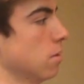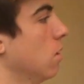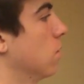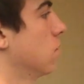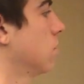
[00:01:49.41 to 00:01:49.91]

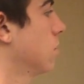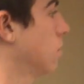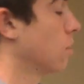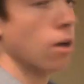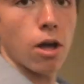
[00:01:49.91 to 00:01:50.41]
Oh,
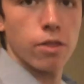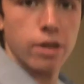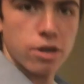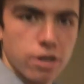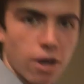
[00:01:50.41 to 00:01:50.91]

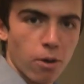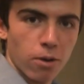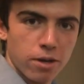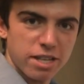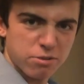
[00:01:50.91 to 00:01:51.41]
there you go.
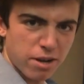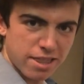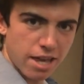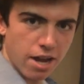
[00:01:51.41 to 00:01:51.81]
It's right